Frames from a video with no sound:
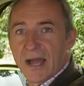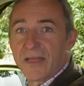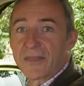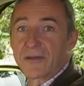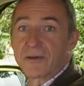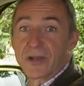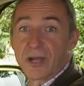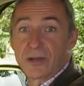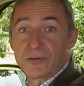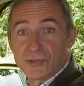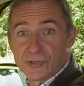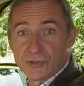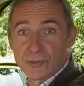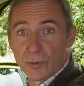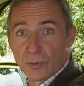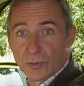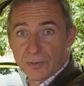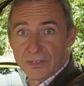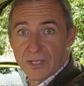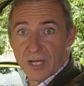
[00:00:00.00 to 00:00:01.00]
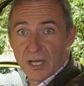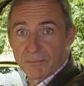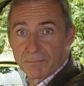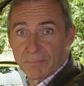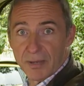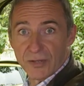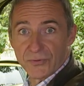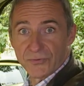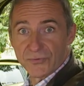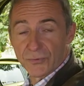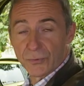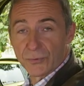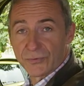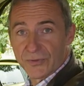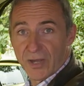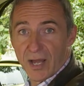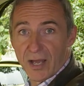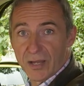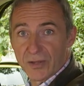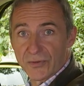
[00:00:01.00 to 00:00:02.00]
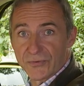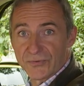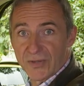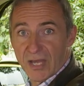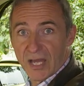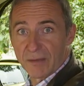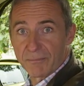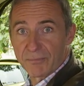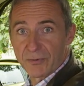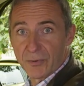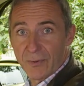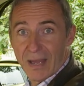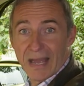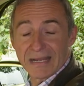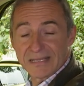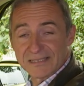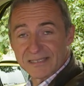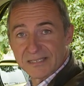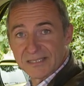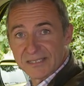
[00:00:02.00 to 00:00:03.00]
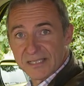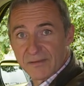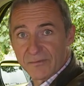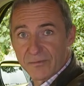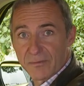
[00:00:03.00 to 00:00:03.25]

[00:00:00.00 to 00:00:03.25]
and there are no shortcut buttons or dials to help you access the